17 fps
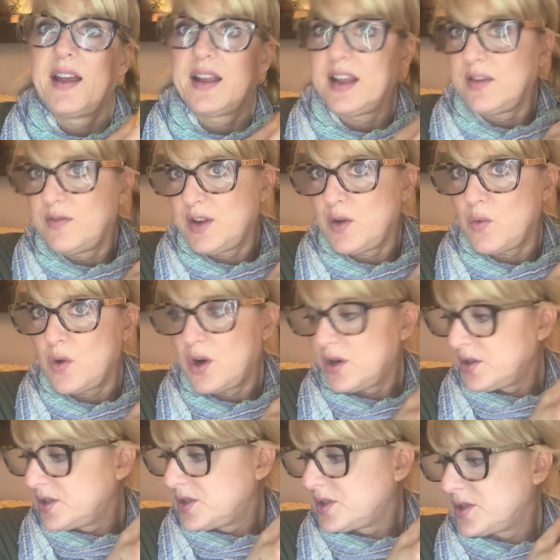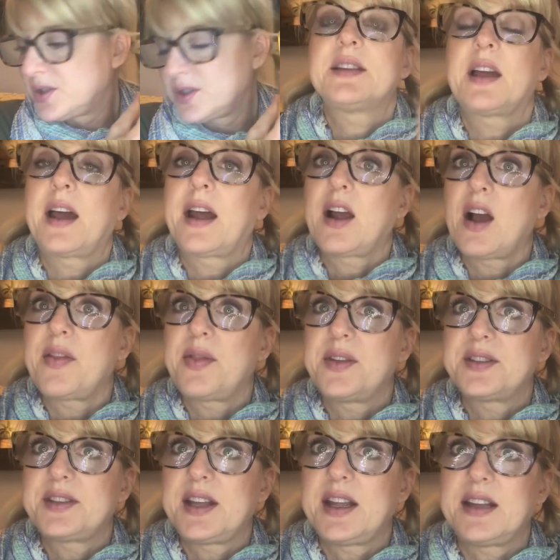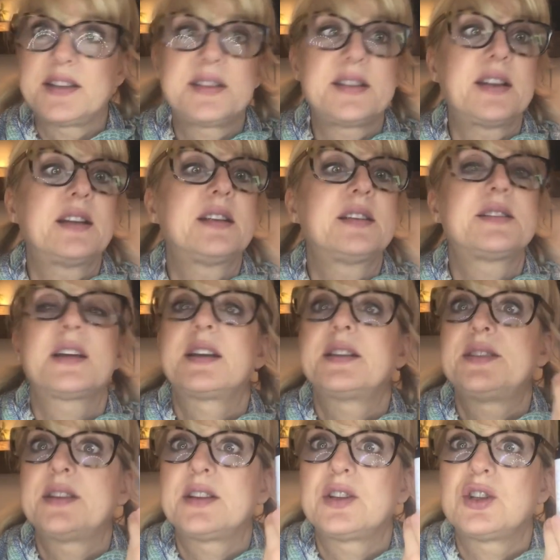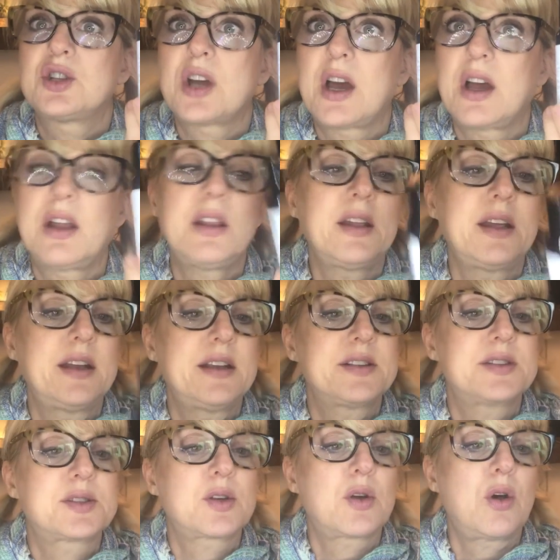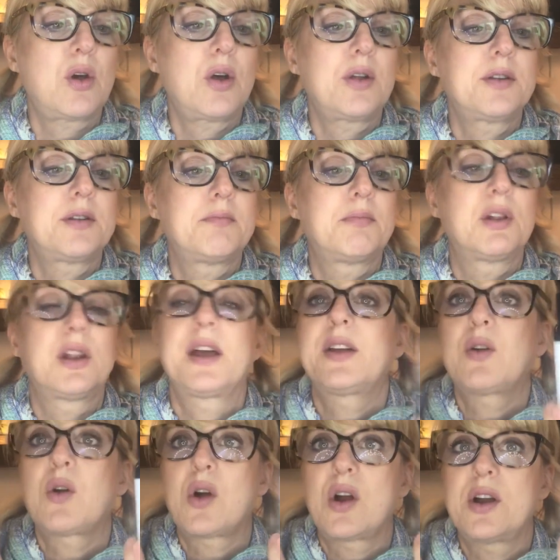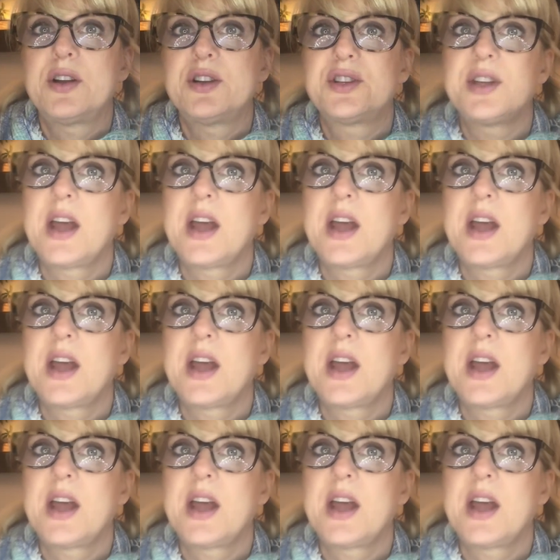Giving Works. I got this hand sanitizing gel, and it's called Blood Orange.